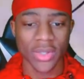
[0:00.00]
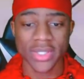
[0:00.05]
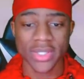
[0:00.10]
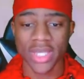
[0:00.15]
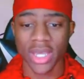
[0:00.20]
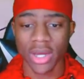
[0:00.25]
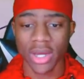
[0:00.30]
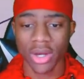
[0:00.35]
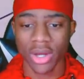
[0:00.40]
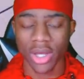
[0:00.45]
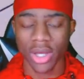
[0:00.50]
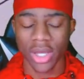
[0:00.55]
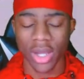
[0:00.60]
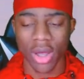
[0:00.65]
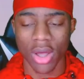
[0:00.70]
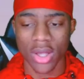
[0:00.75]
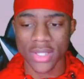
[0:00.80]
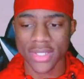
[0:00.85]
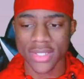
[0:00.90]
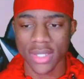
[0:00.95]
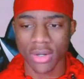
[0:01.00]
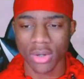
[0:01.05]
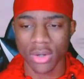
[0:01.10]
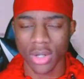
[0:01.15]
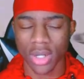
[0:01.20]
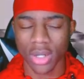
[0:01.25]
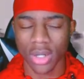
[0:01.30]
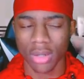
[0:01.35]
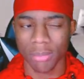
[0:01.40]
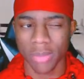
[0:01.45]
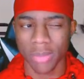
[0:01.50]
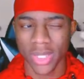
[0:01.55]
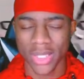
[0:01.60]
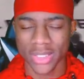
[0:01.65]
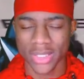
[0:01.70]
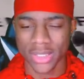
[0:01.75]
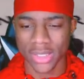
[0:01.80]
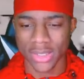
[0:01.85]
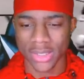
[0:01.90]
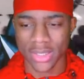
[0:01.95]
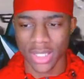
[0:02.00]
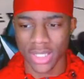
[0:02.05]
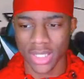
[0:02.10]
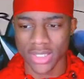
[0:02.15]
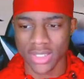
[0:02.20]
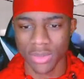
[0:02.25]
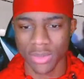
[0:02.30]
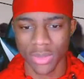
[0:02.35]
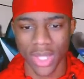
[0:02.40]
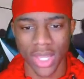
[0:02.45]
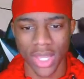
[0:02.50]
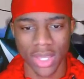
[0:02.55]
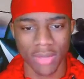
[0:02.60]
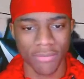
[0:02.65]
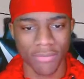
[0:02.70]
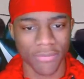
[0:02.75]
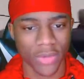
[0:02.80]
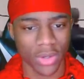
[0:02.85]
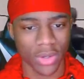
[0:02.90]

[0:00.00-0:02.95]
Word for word: here, and also uh, Beasley. So let's see what they hitting for.